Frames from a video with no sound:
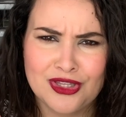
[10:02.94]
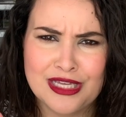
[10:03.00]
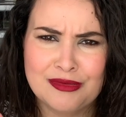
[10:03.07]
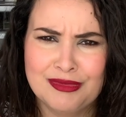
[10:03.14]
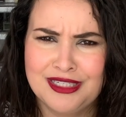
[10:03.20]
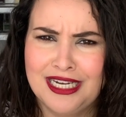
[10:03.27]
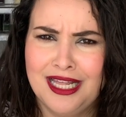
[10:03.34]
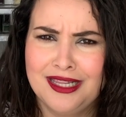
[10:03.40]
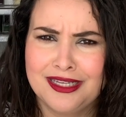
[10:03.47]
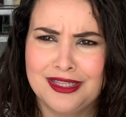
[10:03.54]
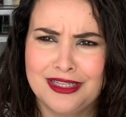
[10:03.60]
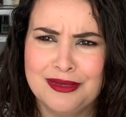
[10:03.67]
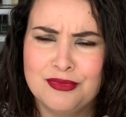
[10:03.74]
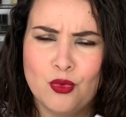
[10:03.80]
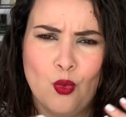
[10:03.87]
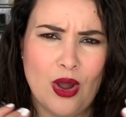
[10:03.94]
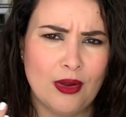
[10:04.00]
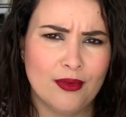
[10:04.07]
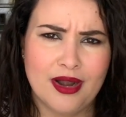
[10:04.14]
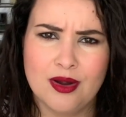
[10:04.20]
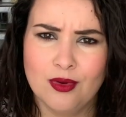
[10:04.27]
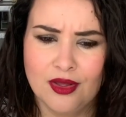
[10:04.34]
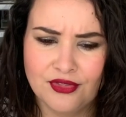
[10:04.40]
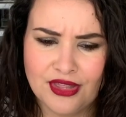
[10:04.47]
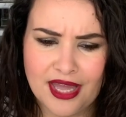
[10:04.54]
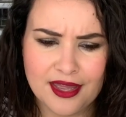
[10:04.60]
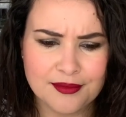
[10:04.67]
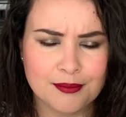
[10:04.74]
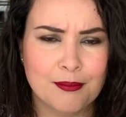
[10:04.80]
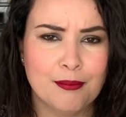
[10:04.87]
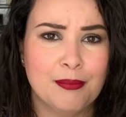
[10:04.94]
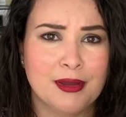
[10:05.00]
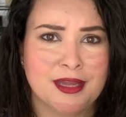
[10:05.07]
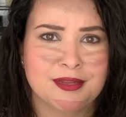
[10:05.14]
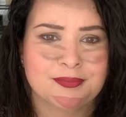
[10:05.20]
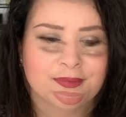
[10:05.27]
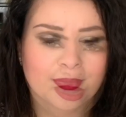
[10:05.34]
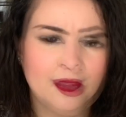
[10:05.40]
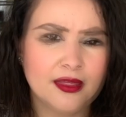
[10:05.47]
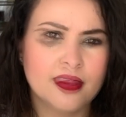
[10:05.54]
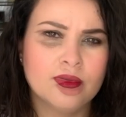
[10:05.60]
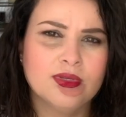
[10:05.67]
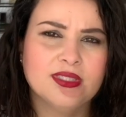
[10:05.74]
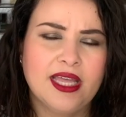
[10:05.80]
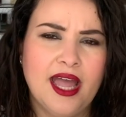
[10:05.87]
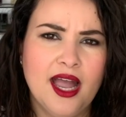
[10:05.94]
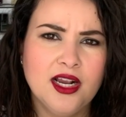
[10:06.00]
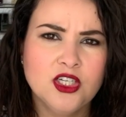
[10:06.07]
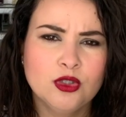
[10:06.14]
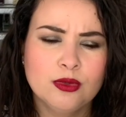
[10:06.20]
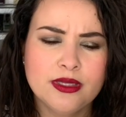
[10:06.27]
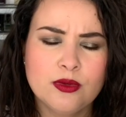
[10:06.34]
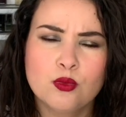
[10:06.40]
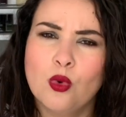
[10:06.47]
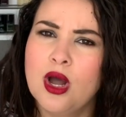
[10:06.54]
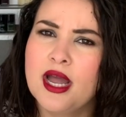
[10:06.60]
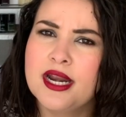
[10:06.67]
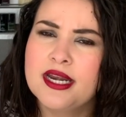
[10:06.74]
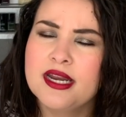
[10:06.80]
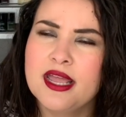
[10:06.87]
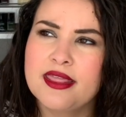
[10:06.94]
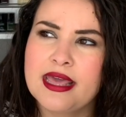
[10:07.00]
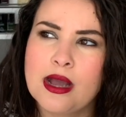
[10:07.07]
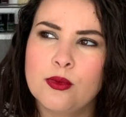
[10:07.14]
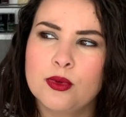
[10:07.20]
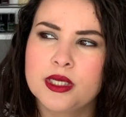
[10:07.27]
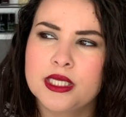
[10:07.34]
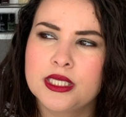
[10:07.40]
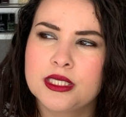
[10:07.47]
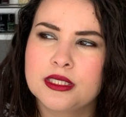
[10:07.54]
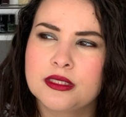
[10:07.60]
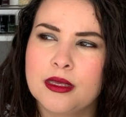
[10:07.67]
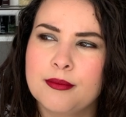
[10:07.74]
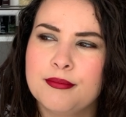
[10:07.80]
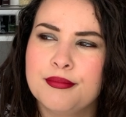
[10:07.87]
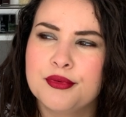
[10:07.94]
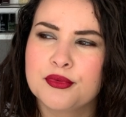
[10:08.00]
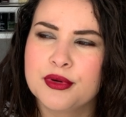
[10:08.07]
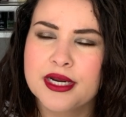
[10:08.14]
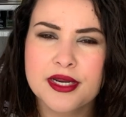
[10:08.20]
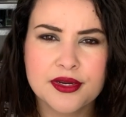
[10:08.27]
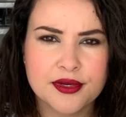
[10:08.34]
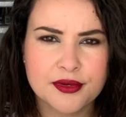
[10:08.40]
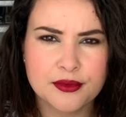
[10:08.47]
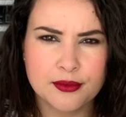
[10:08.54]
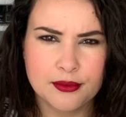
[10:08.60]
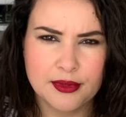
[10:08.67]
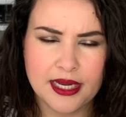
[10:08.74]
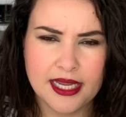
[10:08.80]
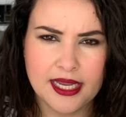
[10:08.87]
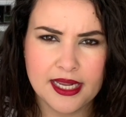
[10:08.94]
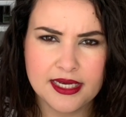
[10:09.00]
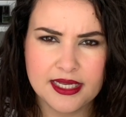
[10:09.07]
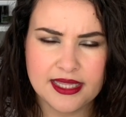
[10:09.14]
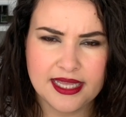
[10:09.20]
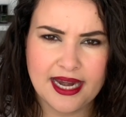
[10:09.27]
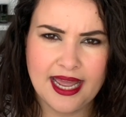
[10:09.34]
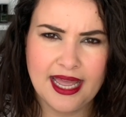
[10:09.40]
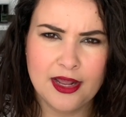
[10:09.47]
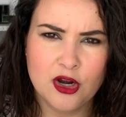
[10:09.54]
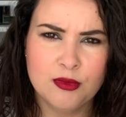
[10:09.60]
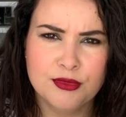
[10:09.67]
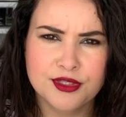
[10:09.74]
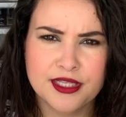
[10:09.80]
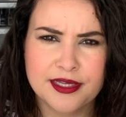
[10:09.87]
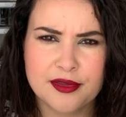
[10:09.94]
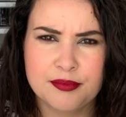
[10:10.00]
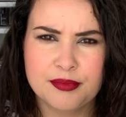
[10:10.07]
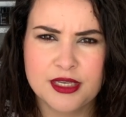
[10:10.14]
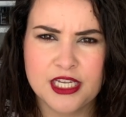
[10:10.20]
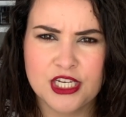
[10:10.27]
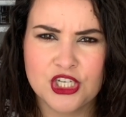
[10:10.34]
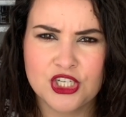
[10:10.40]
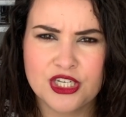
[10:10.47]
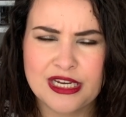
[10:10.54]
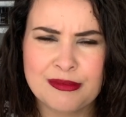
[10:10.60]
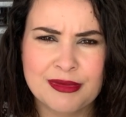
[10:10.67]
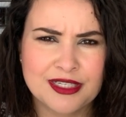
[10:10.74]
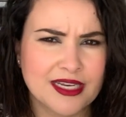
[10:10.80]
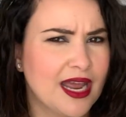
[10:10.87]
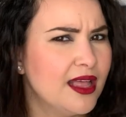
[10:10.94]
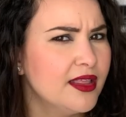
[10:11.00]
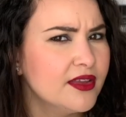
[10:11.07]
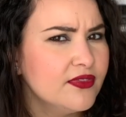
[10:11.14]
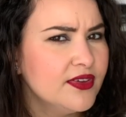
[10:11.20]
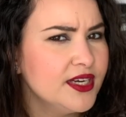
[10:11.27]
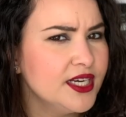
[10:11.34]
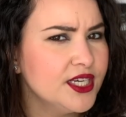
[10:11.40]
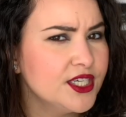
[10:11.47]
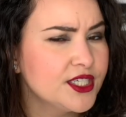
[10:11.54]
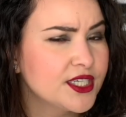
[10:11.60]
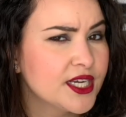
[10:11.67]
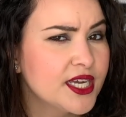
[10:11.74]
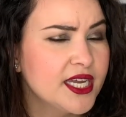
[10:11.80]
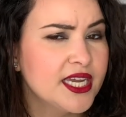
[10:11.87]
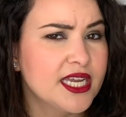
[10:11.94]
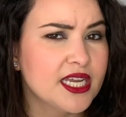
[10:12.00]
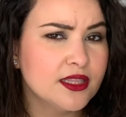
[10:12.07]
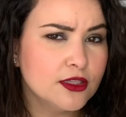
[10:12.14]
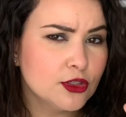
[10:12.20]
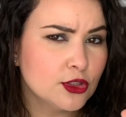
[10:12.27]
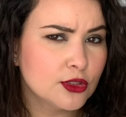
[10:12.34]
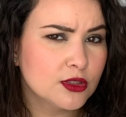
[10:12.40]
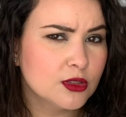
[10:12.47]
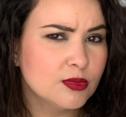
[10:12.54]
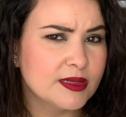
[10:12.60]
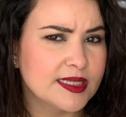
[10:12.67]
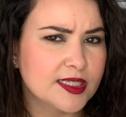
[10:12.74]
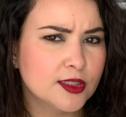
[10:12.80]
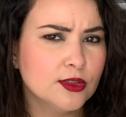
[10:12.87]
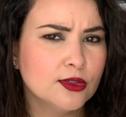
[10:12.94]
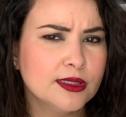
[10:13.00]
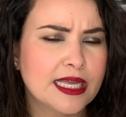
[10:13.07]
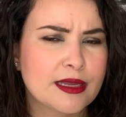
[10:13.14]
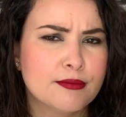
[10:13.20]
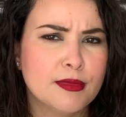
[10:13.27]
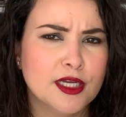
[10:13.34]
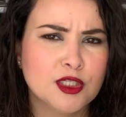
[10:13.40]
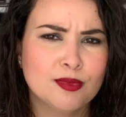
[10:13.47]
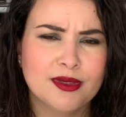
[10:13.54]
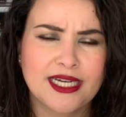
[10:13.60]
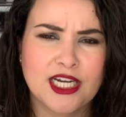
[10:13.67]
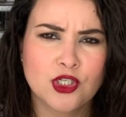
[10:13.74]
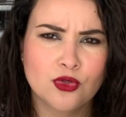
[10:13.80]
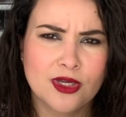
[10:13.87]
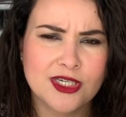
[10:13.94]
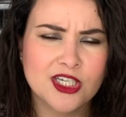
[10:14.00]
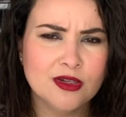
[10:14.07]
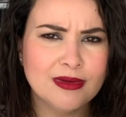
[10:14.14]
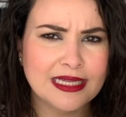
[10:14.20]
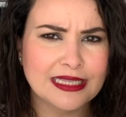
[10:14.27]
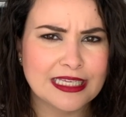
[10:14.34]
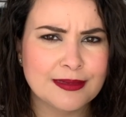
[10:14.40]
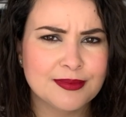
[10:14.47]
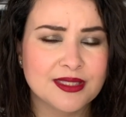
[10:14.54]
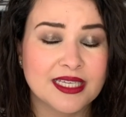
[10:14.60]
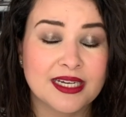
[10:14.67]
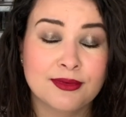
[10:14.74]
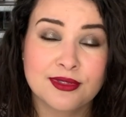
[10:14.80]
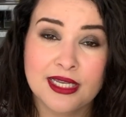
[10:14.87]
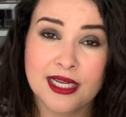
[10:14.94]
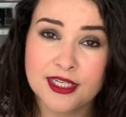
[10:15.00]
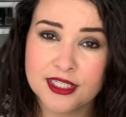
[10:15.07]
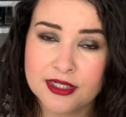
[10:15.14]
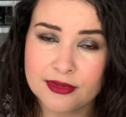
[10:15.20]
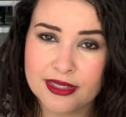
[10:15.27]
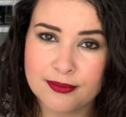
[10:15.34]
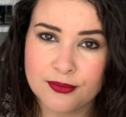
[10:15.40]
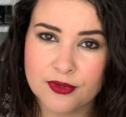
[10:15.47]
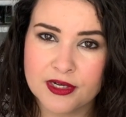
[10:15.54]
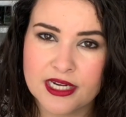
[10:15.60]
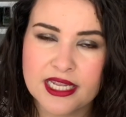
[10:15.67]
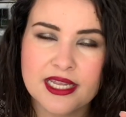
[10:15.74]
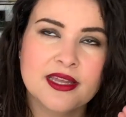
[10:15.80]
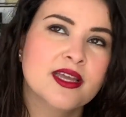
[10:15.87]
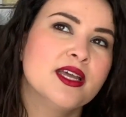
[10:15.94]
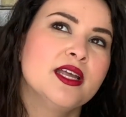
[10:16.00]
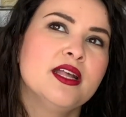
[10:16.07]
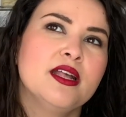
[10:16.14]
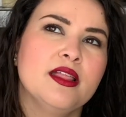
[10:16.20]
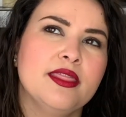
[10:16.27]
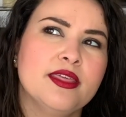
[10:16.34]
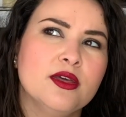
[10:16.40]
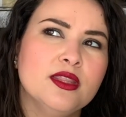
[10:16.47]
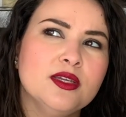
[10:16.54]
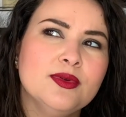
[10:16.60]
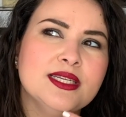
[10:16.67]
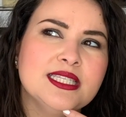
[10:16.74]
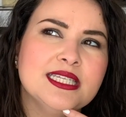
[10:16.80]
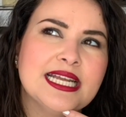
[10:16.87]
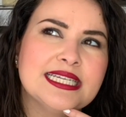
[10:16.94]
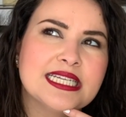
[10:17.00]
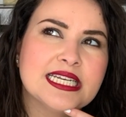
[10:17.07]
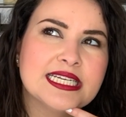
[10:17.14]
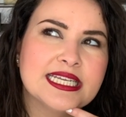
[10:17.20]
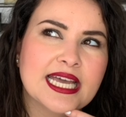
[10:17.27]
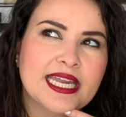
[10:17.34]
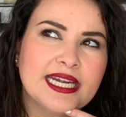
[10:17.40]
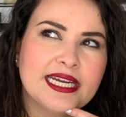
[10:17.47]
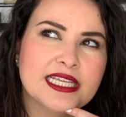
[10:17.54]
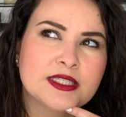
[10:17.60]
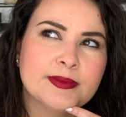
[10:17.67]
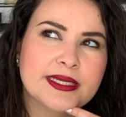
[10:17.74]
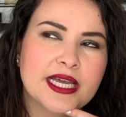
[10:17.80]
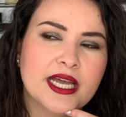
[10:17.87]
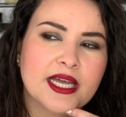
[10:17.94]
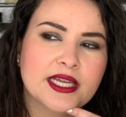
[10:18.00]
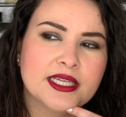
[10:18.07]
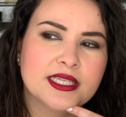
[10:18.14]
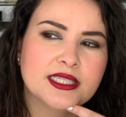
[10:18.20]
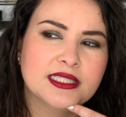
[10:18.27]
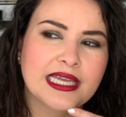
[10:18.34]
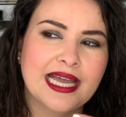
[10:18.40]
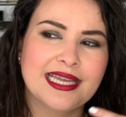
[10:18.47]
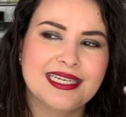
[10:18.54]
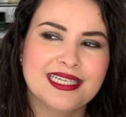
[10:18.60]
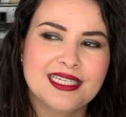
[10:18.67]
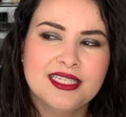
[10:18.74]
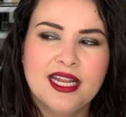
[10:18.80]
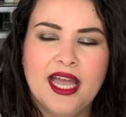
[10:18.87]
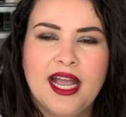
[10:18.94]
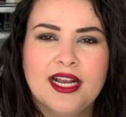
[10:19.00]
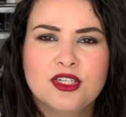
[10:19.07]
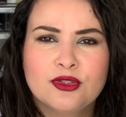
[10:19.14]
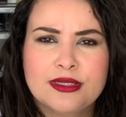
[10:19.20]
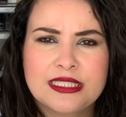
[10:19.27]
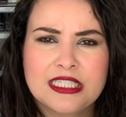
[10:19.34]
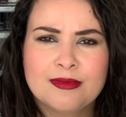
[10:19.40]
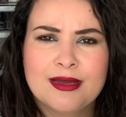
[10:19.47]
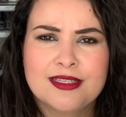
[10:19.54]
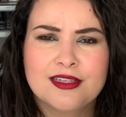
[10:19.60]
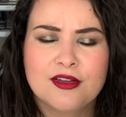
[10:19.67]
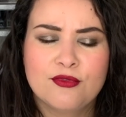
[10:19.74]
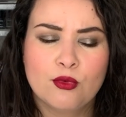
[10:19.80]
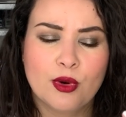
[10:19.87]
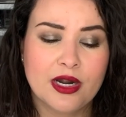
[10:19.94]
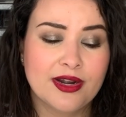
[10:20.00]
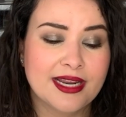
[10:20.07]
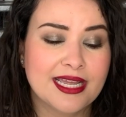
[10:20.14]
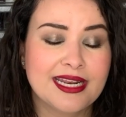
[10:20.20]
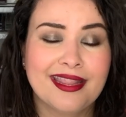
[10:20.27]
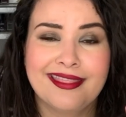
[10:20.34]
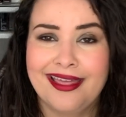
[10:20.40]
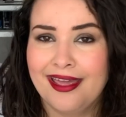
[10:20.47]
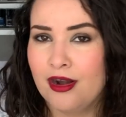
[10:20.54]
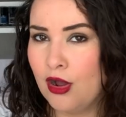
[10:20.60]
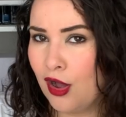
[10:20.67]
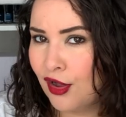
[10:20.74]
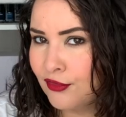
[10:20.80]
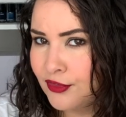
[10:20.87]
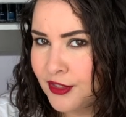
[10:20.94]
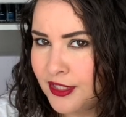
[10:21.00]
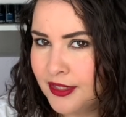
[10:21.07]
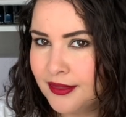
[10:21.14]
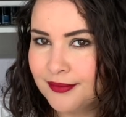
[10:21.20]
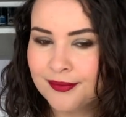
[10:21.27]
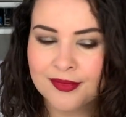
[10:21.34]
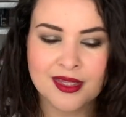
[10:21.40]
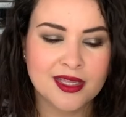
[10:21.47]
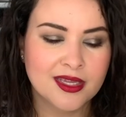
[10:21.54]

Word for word: you think metallic lip, why would I want that? But there was actually one that was a brick red that had almost like a peachy metallic finish. In the tube, it didn't look like much, but I tried it on my lips and it was actually really pretty. The only reason I didn't get it is because I didn't actually see myself wearing it that often.